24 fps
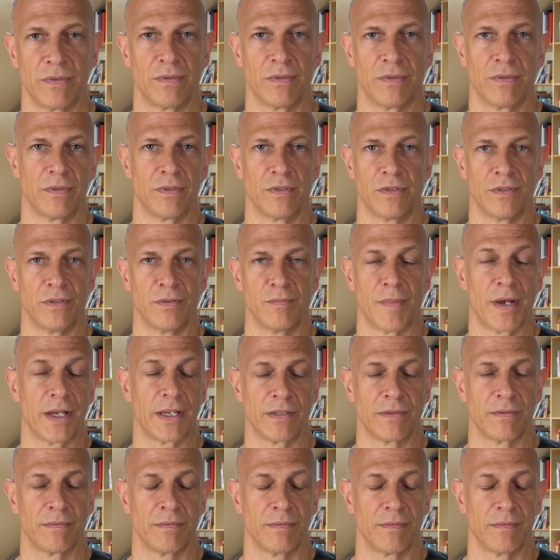you
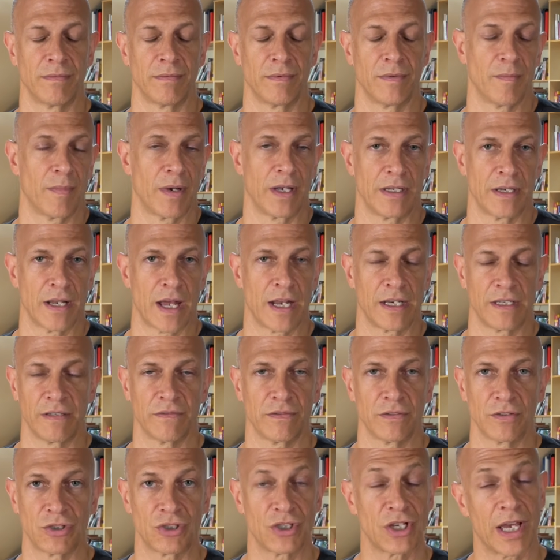might not
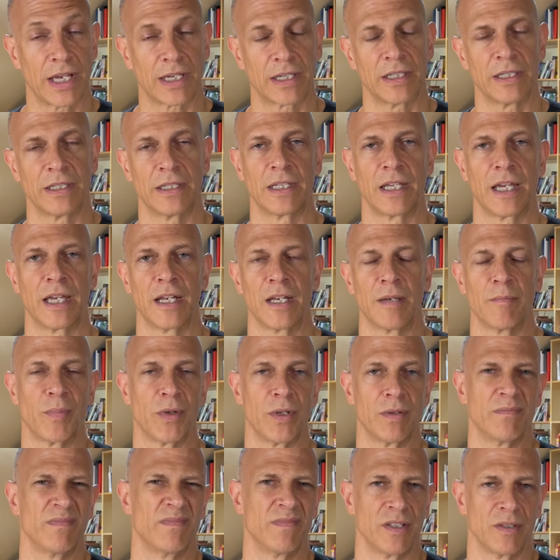even check it again,
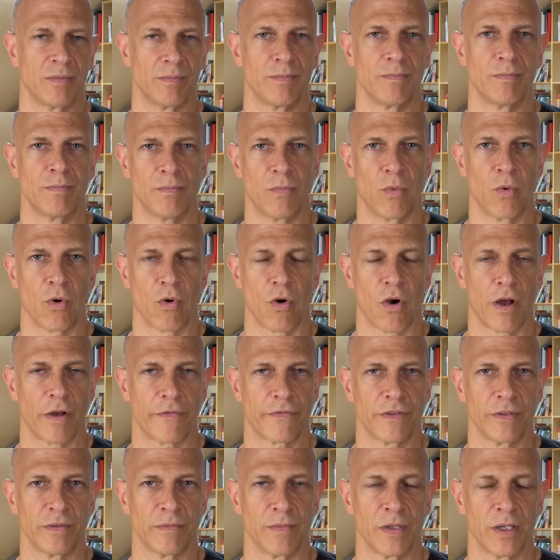but it more
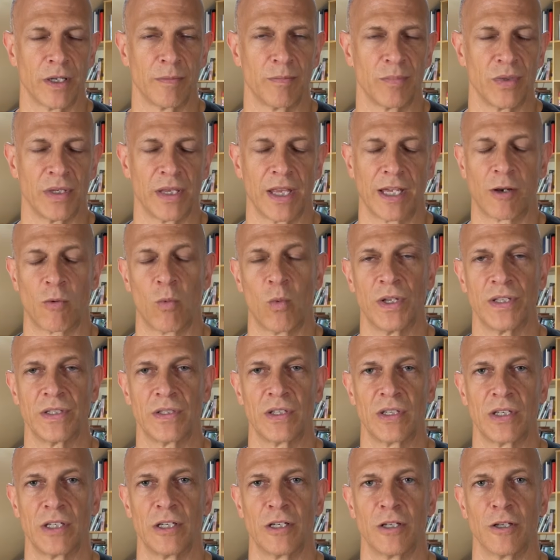often be like
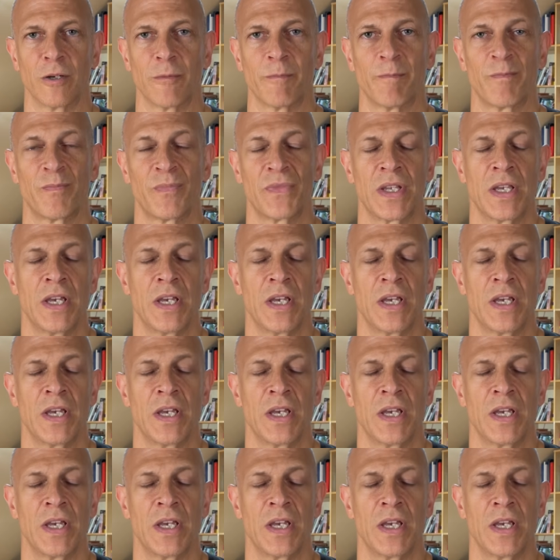once a year,